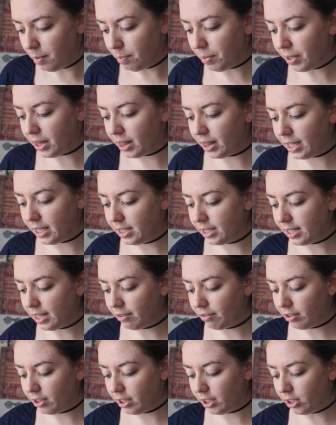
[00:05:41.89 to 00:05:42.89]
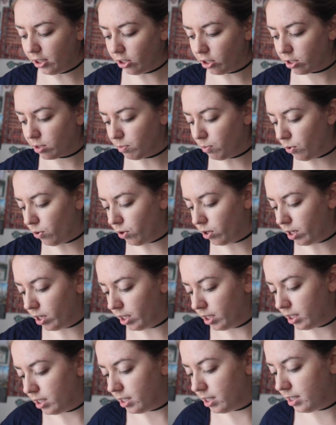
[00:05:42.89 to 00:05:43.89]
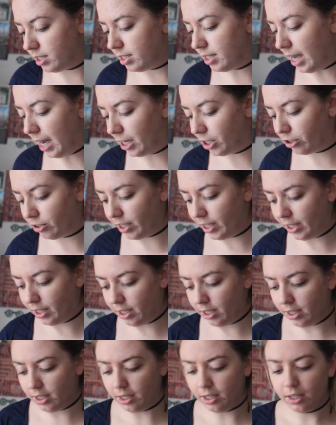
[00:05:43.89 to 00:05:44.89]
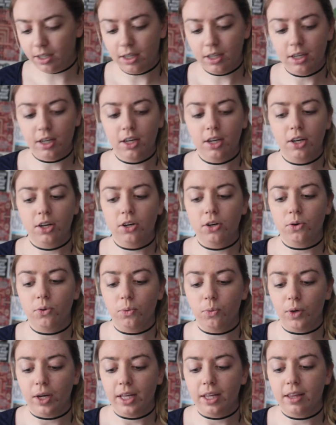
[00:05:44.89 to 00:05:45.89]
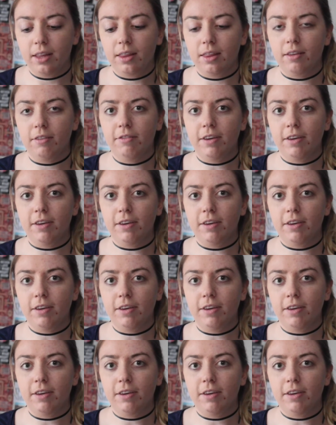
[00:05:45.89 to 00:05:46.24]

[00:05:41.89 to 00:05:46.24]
But this definitely looks more saturated with the